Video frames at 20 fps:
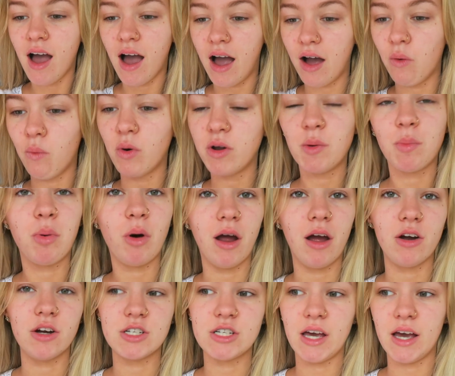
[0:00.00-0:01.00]
I want to
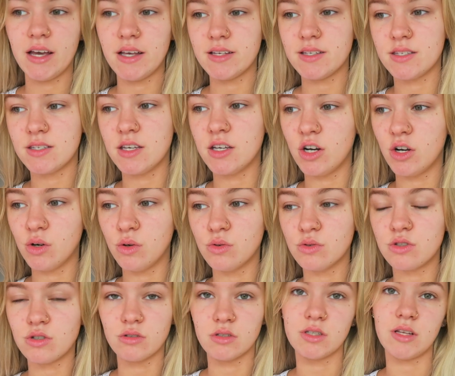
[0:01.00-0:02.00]
prioritise, you know,
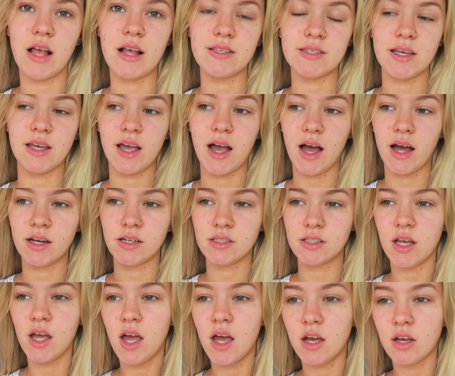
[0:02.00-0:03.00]
socialising and